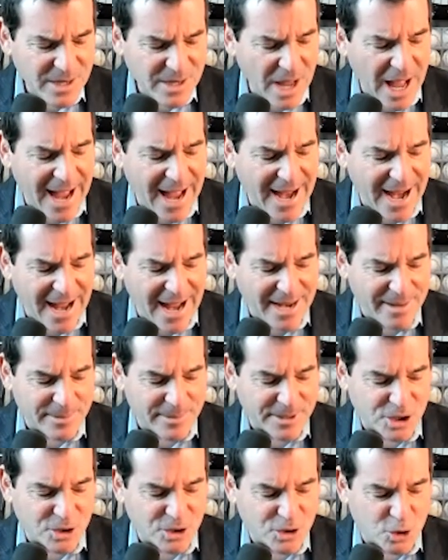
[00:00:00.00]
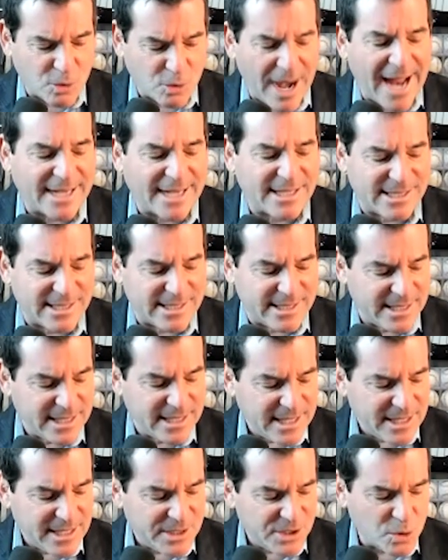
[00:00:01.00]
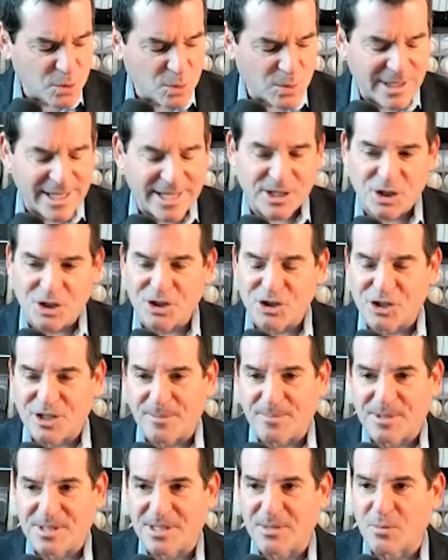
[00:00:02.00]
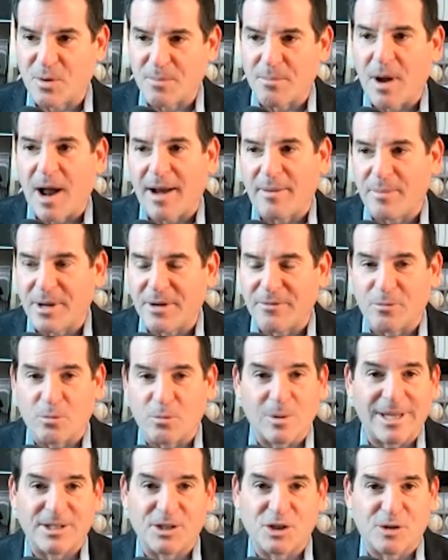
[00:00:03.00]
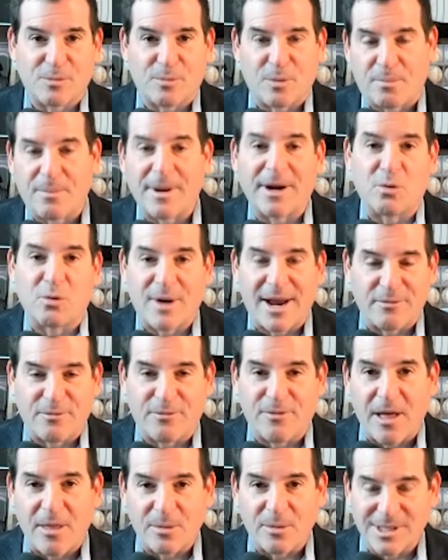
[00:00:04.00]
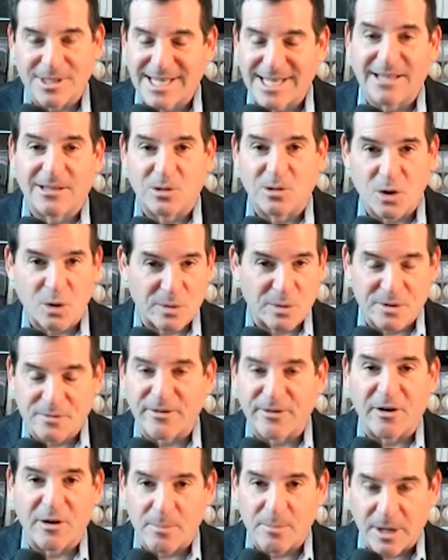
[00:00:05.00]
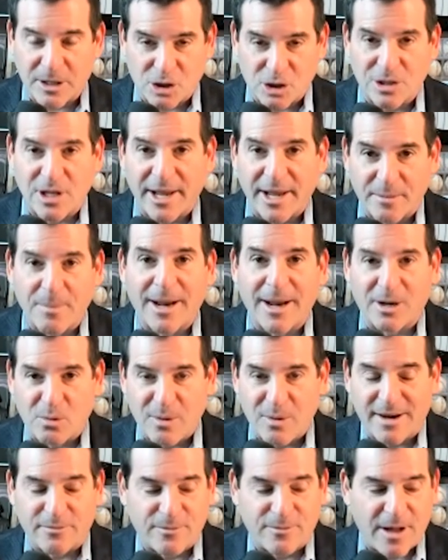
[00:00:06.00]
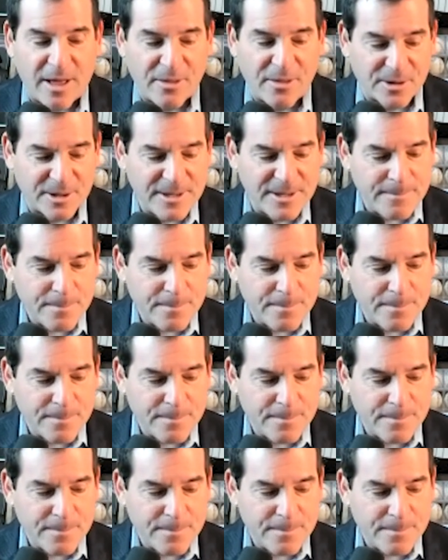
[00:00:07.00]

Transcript: am attracted to relationships that remind me of a relationship with my grandfather, and Ted Lerner was very much like my grandfather.